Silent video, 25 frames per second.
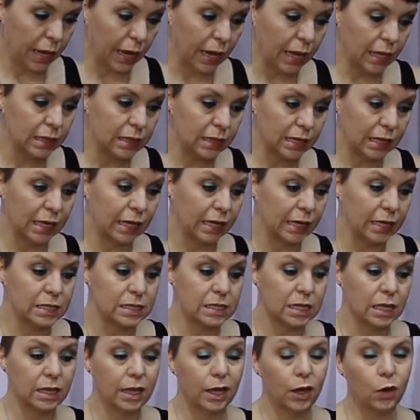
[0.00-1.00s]
these,
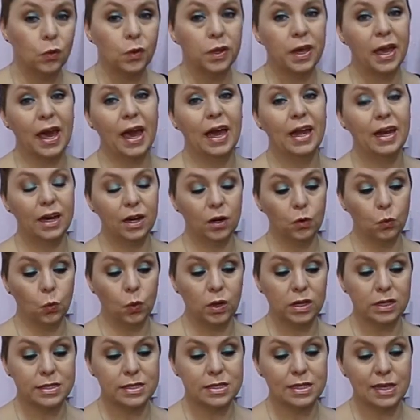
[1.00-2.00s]
and they only had it in
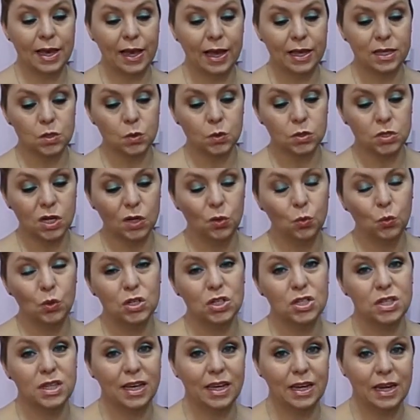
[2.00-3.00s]
one size, which I wish
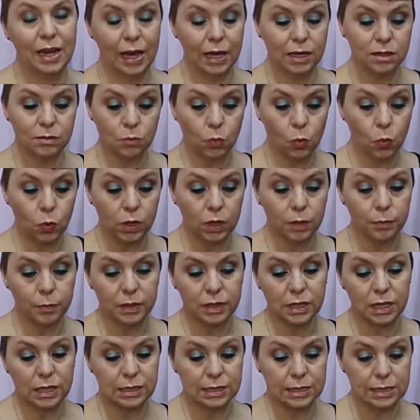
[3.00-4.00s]
they'd had more, but
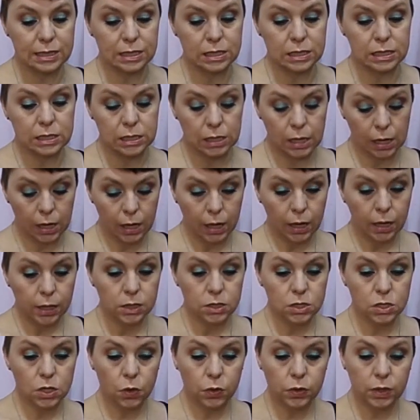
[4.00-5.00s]
they didn't.
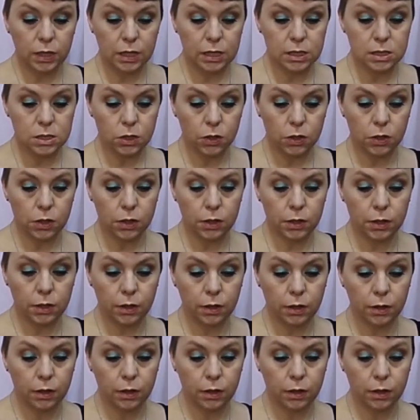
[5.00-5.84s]
So these are